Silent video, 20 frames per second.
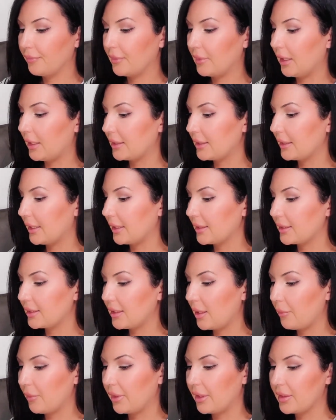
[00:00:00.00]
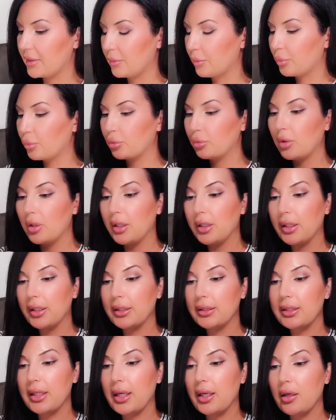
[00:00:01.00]
Let's get some of this
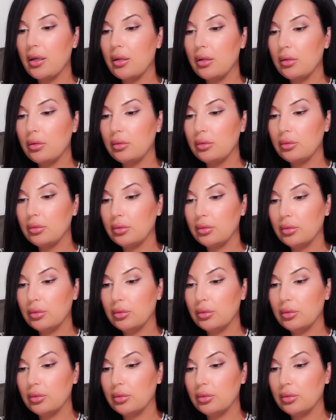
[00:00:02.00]
product out.